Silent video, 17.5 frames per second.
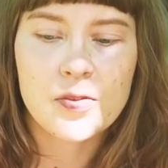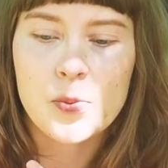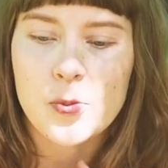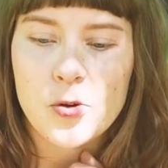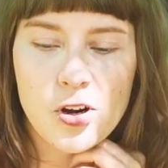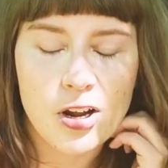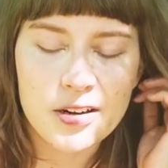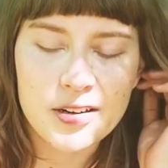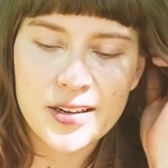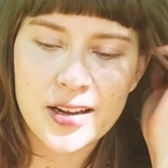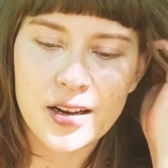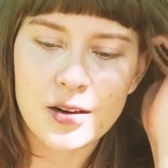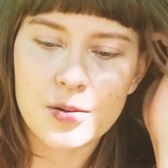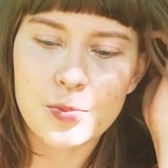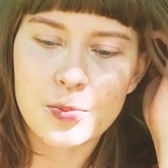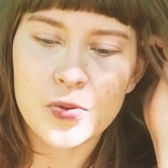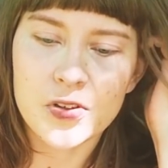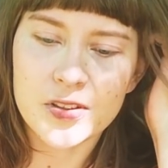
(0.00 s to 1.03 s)
abroad,
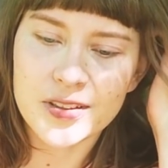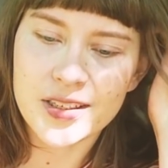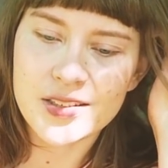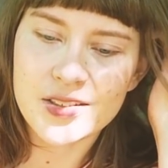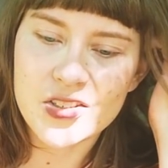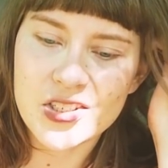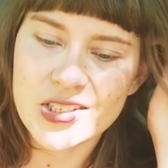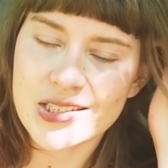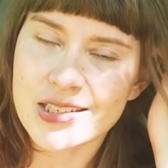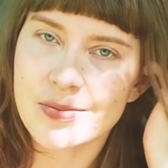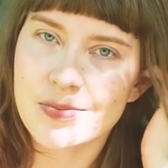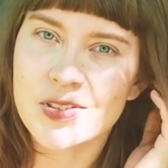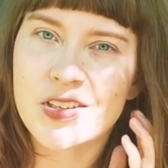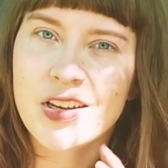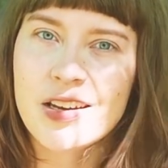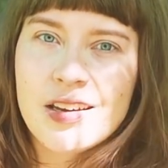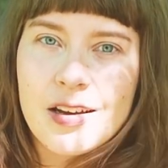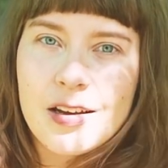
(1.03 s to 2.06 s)
and Berlin just seems
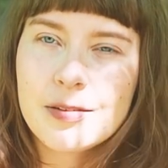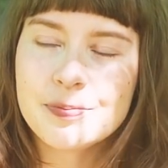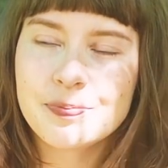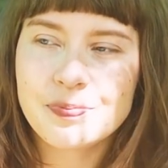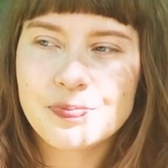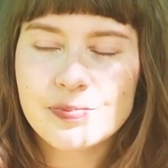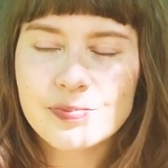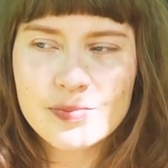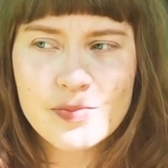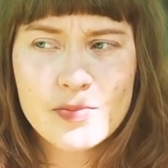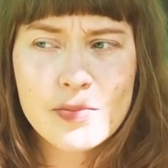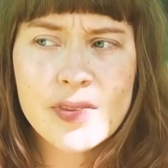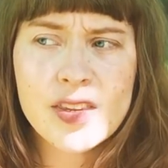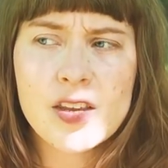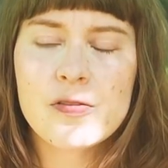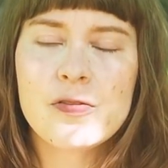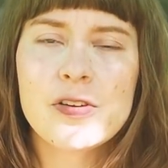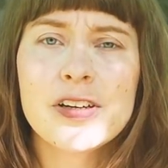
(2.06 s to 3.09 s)
like a
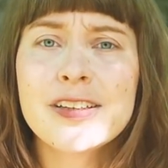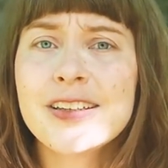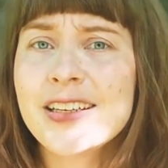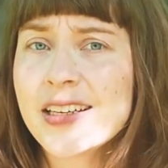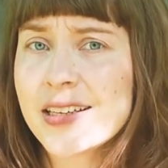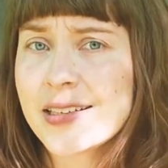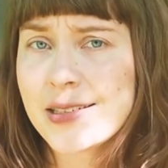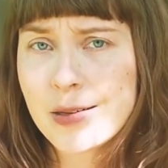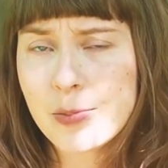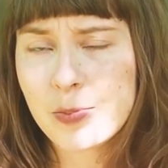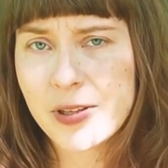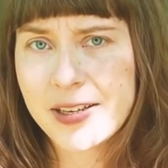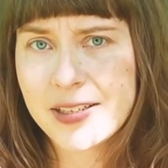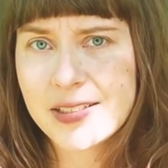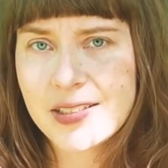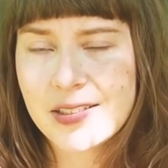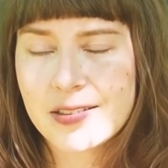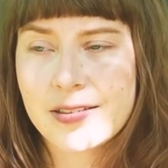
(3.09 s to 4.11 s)
fairly easy
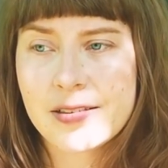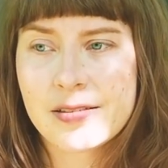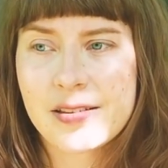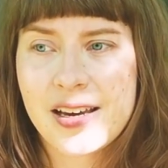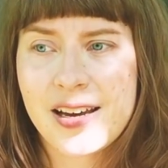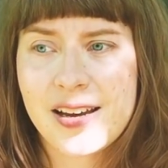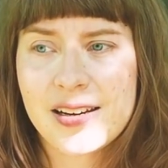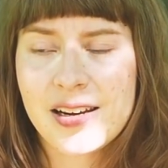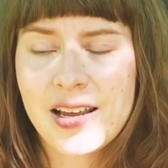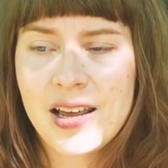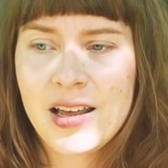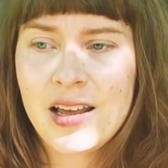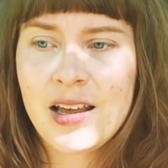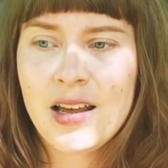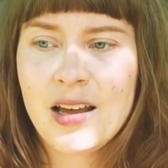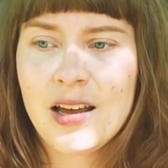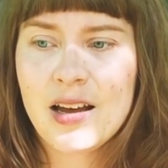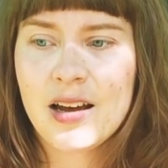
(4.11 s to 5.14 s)
place to do that.
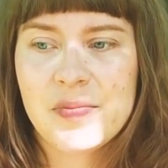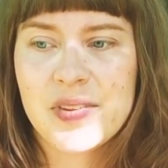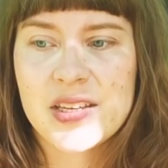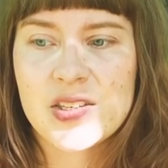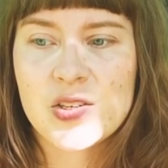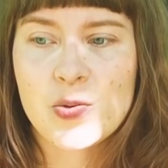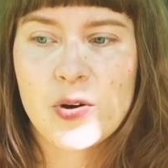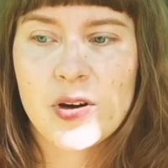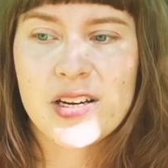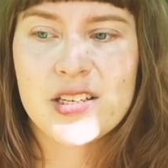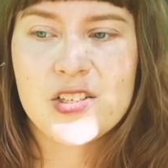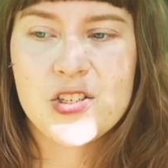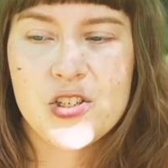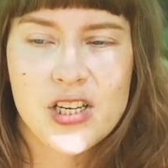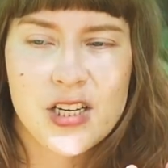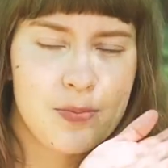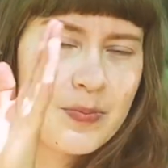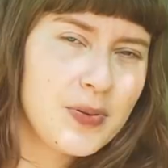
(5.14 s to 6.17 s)
It's quite
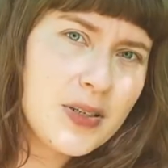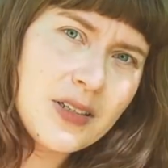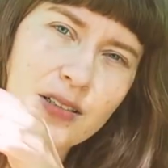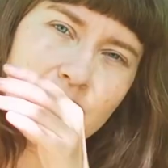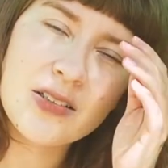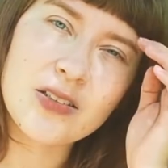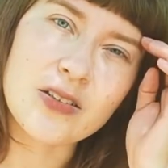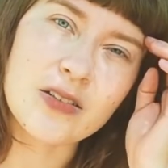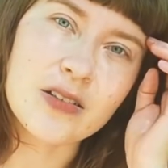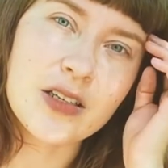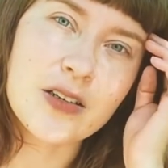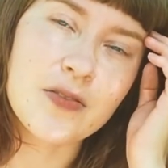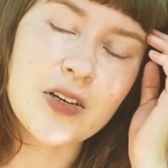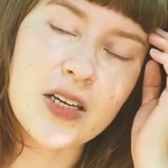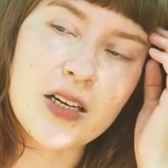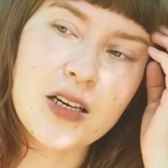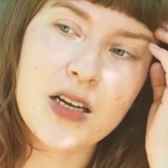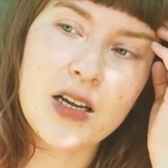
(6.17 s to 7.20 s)
cheap to live
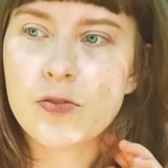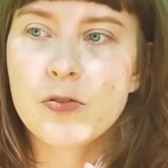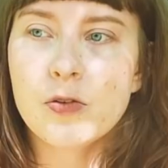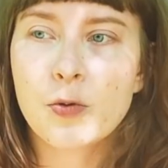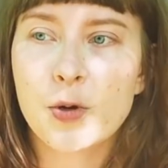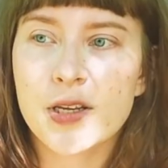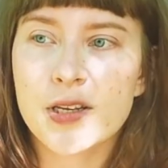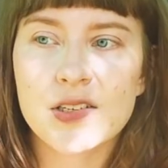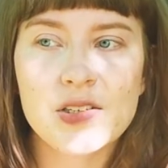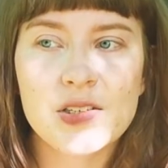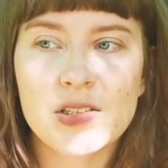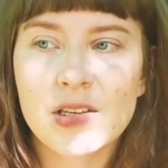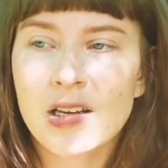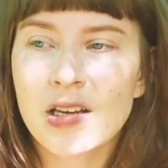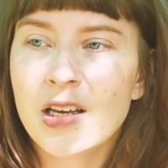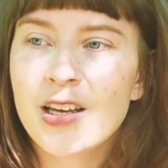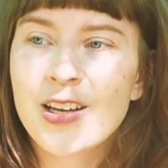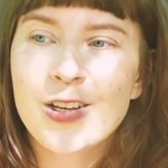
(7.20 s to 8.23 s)
in, food is
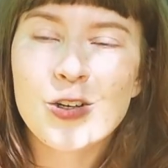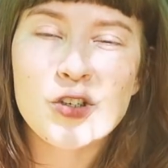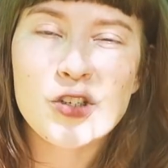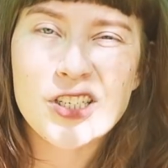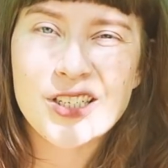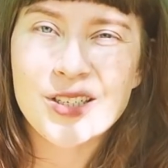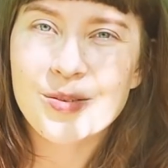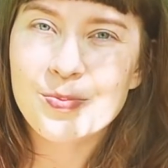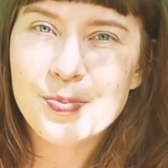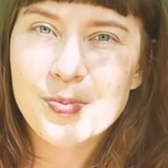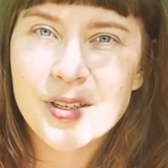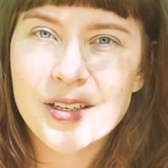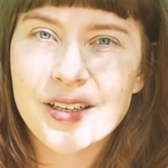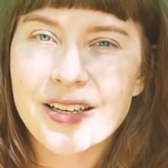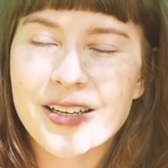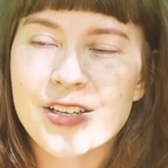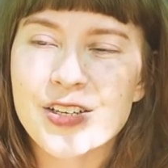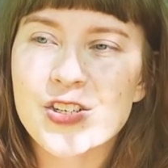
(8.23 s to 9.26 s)

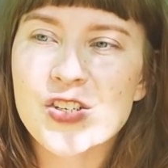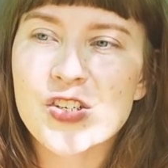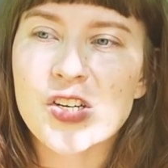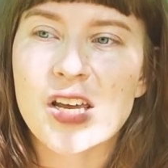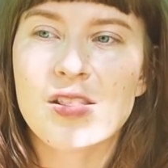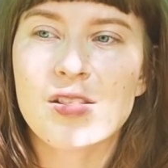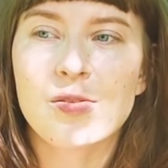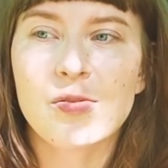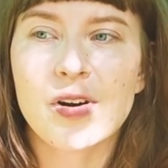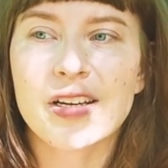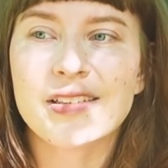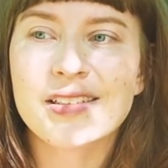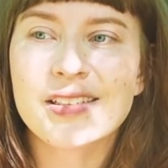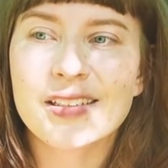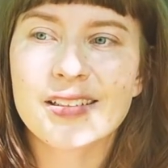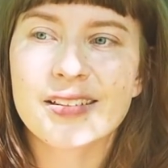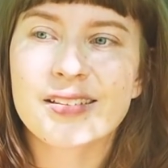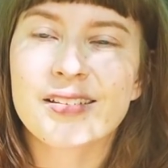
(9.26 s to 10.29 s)
cheap-ish, and the rent
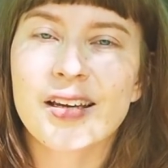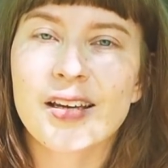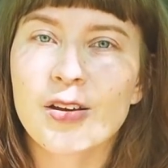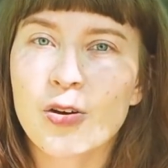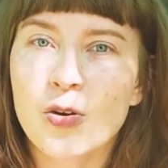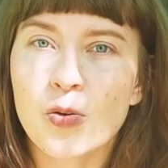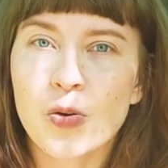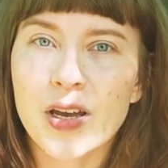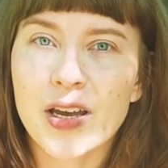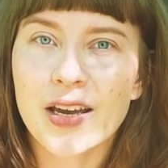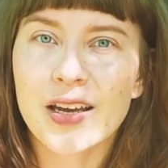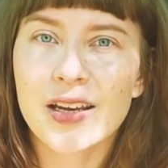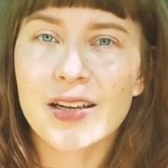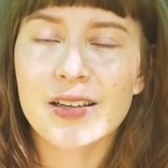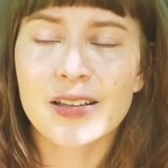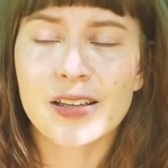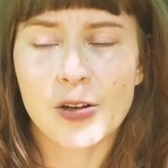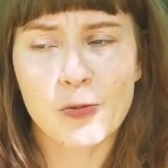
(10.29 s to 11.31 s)
is like okay,
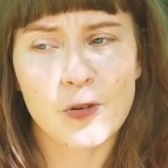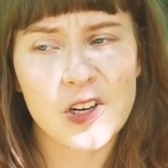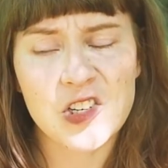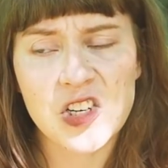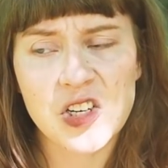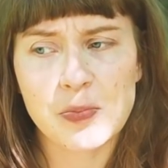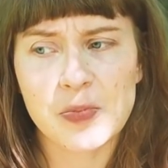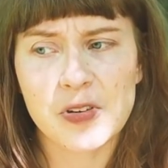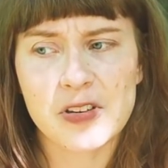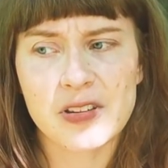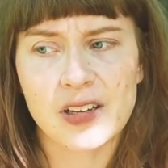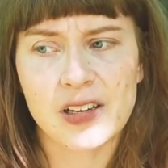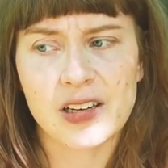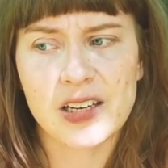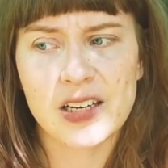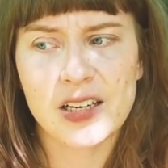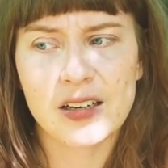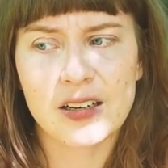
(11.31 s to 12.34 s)
like way cheaper than
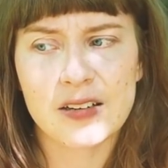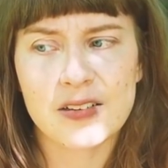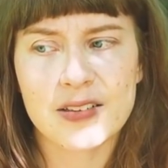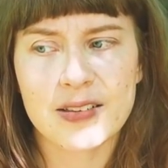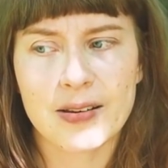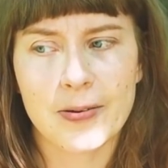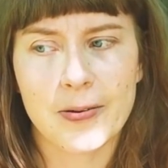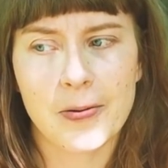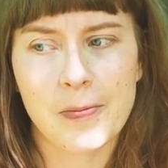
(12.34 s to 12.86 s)
here, so